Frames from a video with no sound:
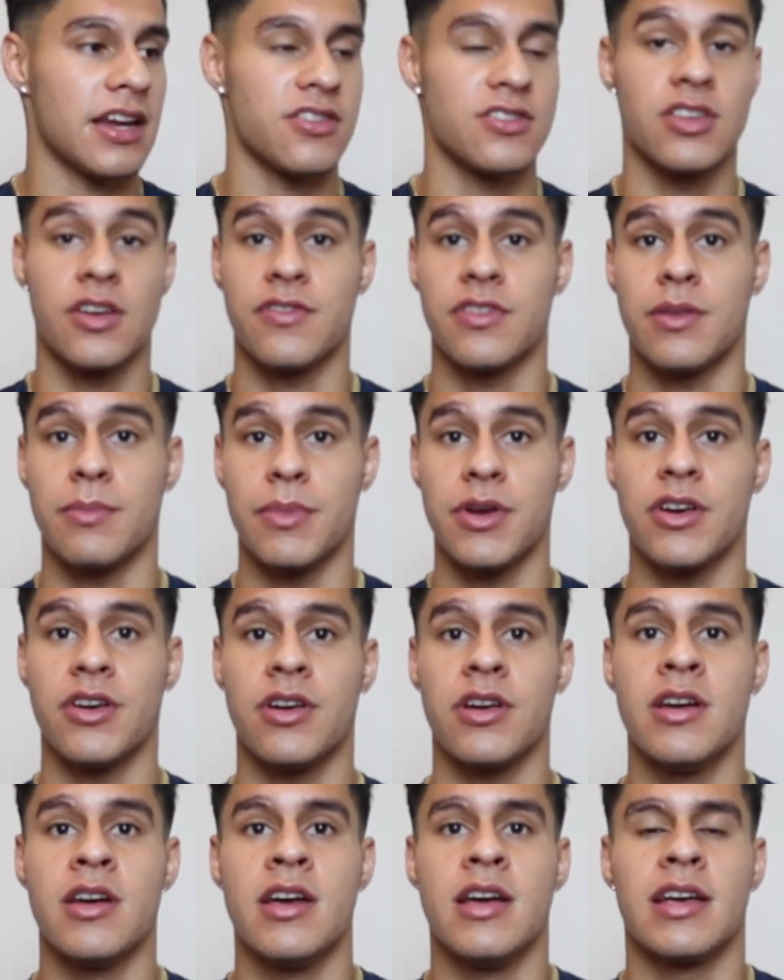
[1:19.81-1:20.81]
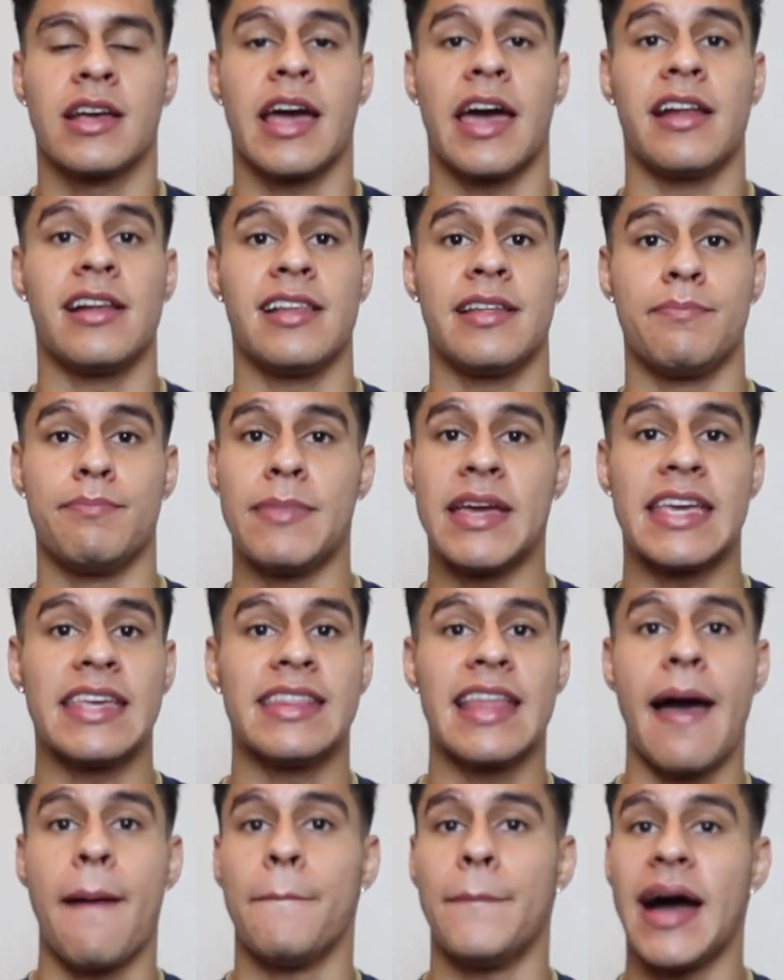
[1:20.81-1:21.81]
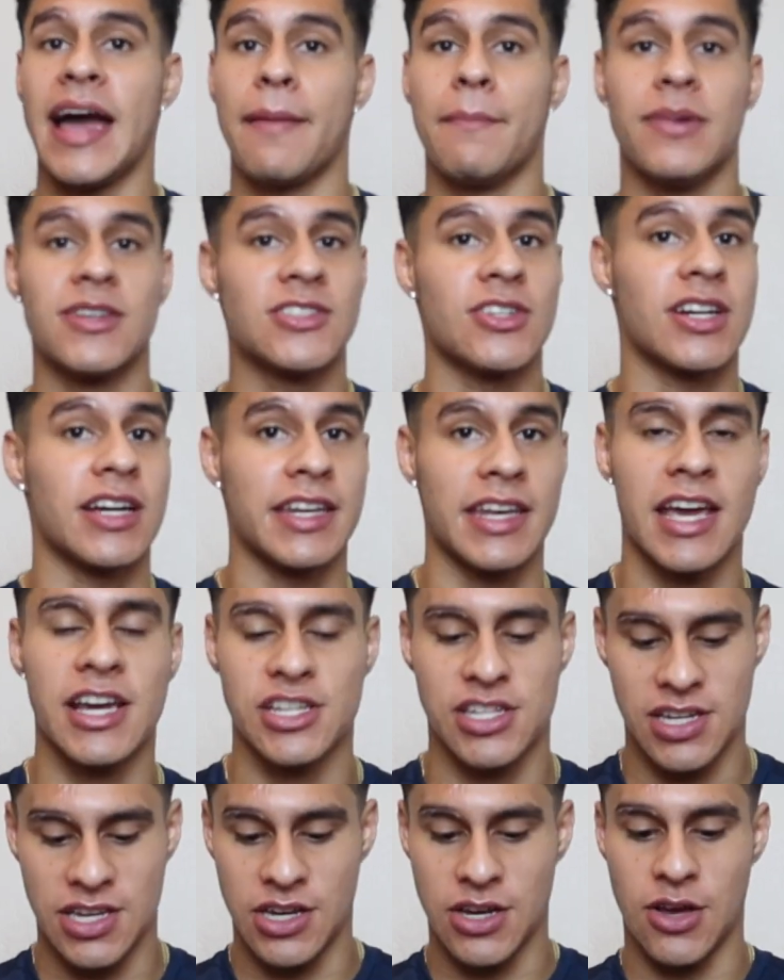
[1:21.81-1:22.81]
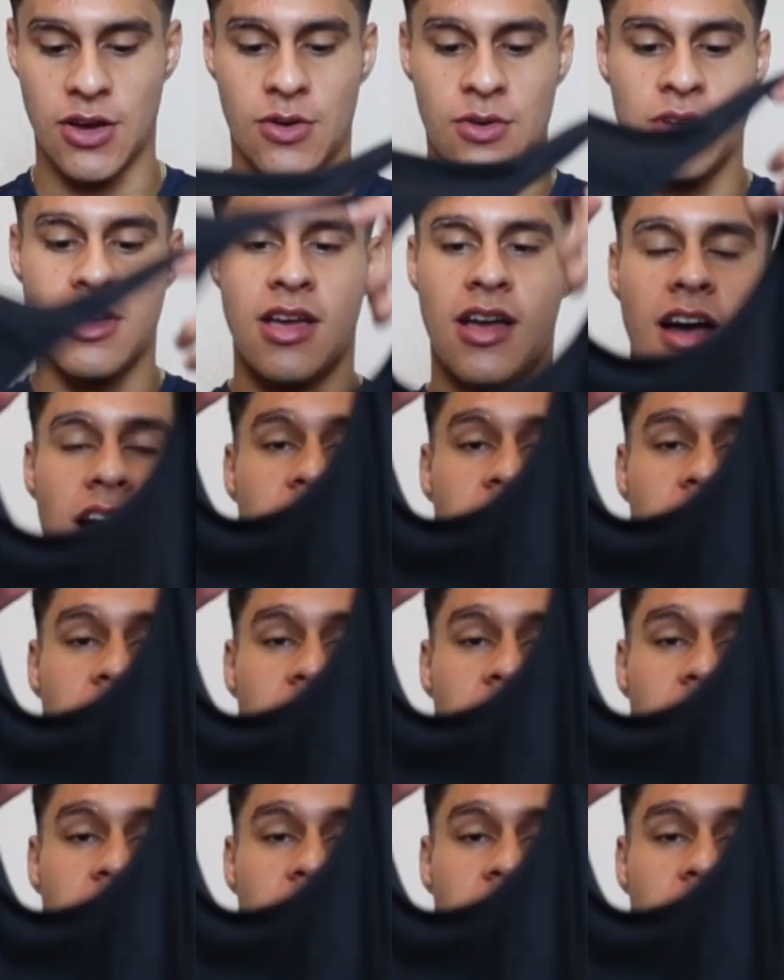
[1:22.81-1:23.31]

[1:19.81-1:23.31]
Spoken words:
at yourself in the mirror, kind of making that mind muscle connection, you know,